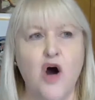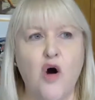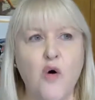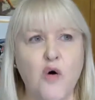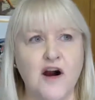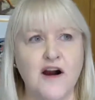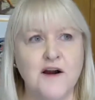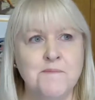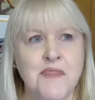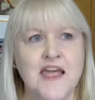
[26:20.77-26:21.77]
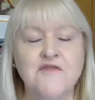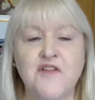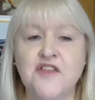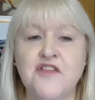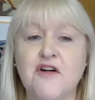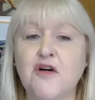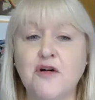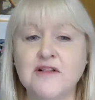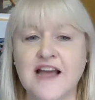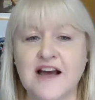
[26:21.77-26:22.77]
or in front of their
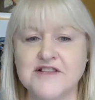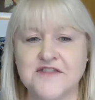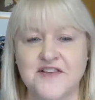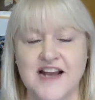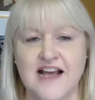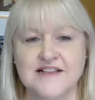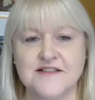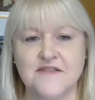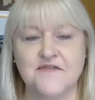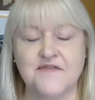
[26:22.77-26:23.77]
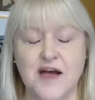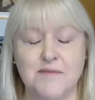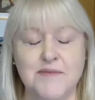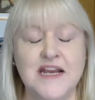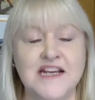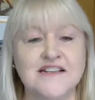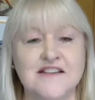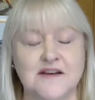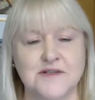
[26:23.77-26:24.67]
old house if it has a meaning to them.